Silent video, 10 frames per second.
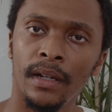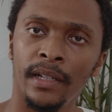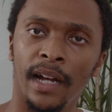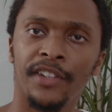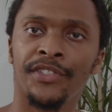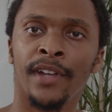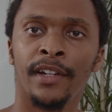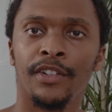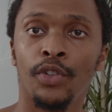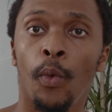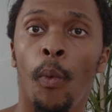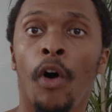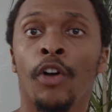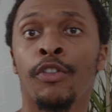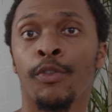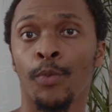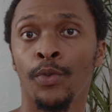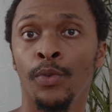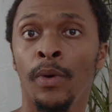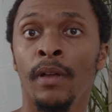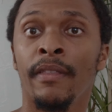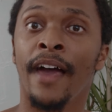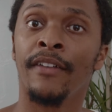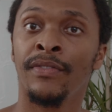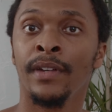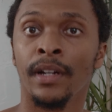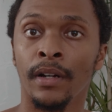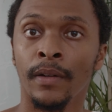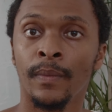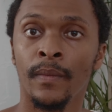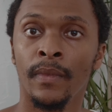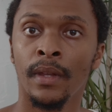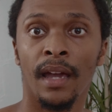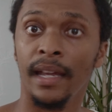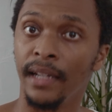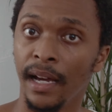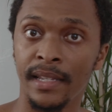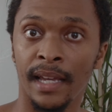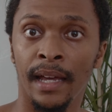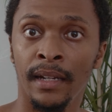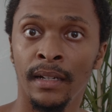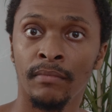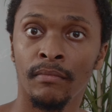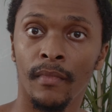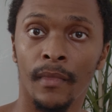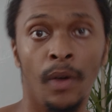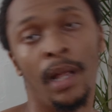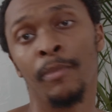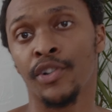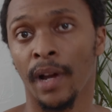and I decided to walk through that fear. And I said, well, I'm